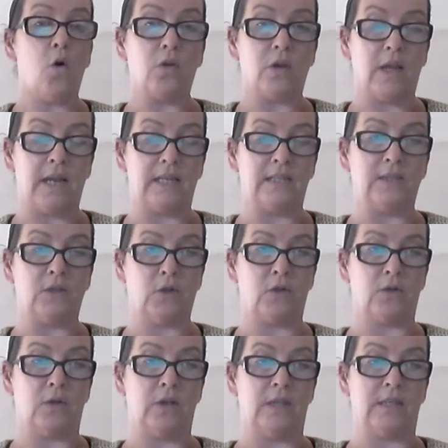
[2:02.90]
all
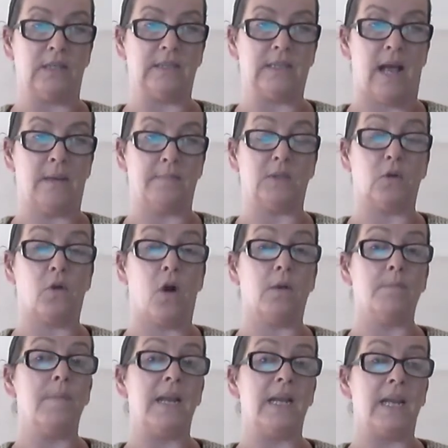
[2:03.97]
external exams. There
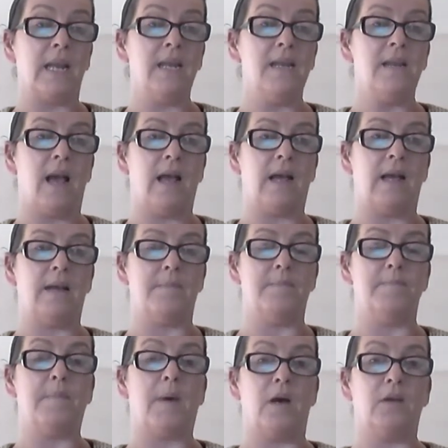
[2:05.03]
aren't many,
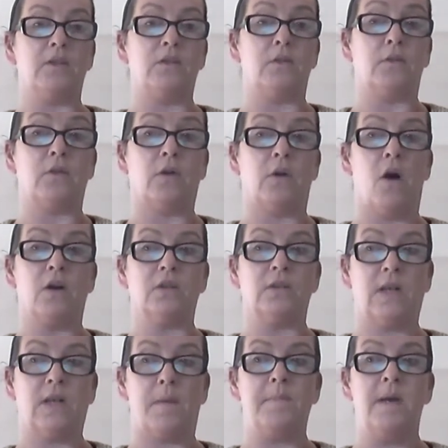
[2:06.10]
but there are
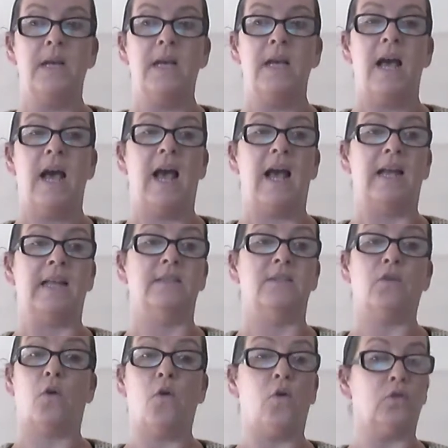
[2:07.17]
some, and
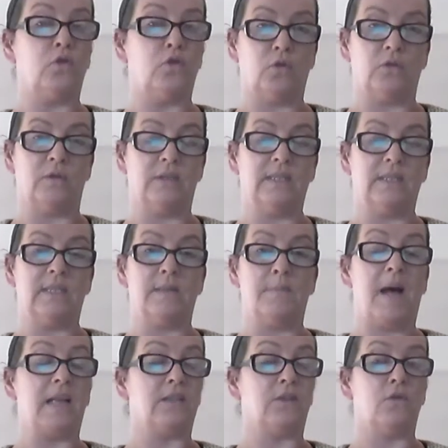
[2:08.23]
all students in the
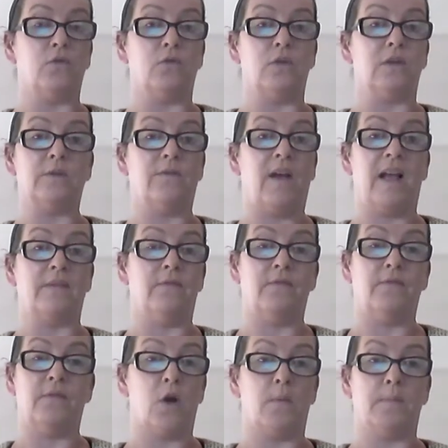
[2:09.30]
past 2 years have had
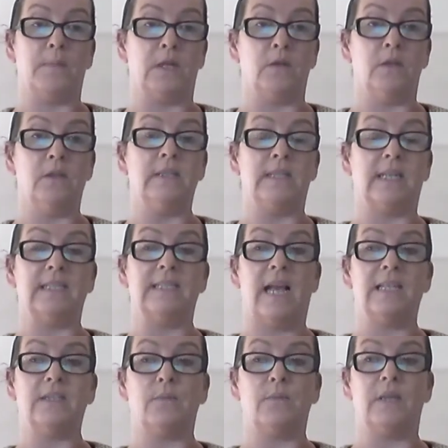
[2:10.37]
phenomenal
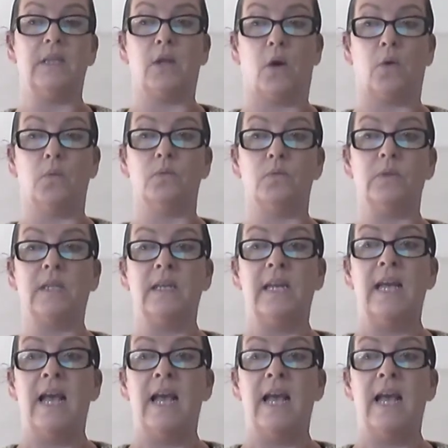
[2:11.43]
success with those.